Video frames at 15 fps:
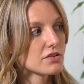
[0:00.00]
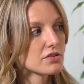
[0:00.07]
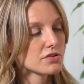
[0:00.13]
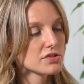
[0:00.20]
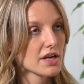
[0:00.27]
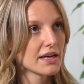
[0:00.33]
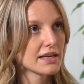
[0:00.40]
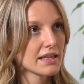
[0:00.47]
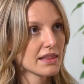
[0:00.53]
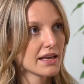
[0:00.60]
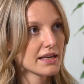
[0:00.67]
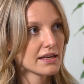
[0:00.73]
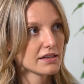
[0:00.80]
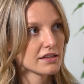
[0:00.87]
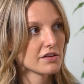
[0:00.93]

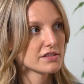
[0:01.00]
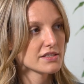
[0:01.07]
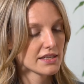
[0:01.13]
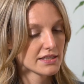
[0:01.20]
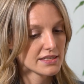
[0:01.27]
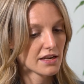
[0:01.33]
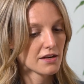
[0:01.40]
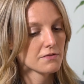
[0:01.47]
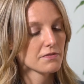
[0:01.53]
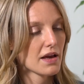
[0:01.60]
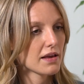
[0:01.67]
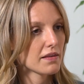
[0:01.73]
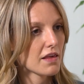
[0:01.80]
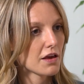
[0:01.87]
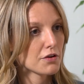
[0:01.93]
it's
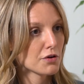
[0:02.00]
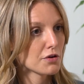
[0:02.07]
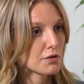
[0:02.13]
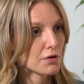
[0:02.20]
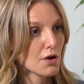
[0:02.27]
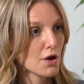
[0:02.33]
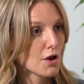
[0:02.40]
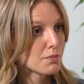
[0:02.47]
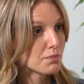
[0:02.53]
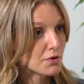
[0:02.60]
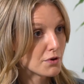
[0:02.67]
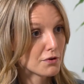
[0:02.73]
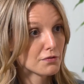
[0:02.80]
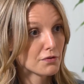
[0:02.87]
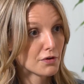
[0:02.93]
identifying that you're
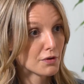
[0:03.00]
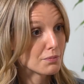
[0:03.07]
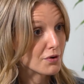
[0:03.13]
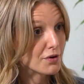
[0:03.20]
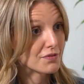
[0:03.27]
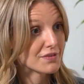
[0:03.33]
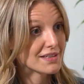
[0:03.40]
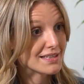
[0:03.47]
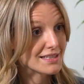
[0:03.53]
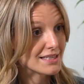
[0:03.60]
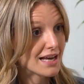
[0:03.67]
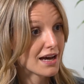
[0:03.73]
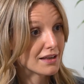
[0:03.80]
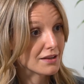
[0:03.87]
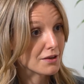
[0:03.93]
beautiful and perfect
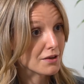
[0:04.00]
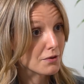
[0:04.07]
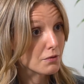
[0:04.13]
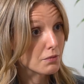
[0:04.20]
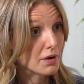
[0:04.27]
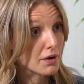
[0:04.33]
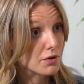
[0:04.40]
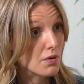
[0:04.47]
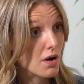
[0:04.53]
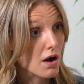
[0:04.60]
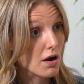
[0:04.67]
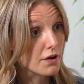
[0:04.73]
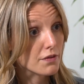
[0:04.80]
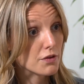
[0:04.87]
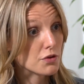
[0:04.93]
exactly where you
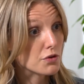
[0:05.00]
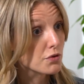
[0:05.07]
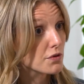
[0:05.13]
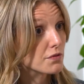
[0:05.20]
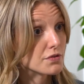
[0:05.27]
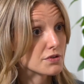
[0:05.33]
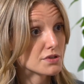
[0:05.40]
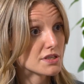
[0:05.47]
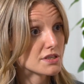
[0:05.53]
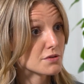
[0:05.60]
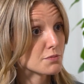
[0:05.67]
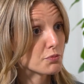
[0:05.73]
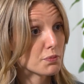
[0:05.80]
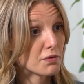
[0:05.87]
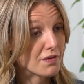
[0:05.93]
are. And the universe
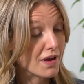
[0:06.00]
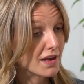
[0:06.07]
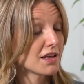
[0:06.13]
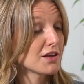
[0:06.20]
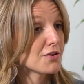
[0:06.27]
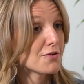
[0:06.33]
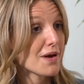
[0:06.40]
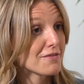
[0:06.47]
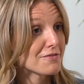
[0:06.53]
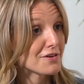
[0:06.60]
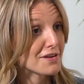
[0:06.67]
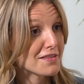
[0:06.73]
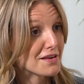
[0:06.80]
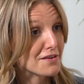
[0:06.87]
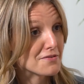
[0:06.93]
is providing you
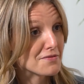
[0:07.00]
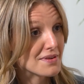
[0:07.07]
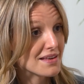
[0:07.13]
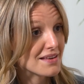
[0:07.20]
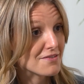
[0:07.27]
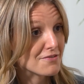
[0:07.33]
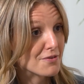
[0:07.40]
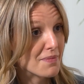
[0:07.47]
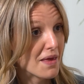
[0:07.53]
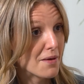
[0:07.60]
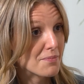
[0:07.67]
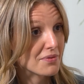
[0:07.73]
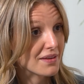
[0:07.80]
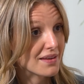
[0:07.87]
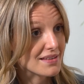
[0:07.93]
everything you need from
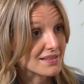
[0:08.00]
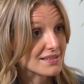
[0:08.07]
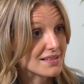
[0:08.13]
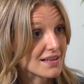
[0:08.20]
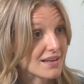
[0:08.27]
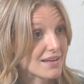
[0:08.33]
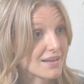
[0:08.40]
that place.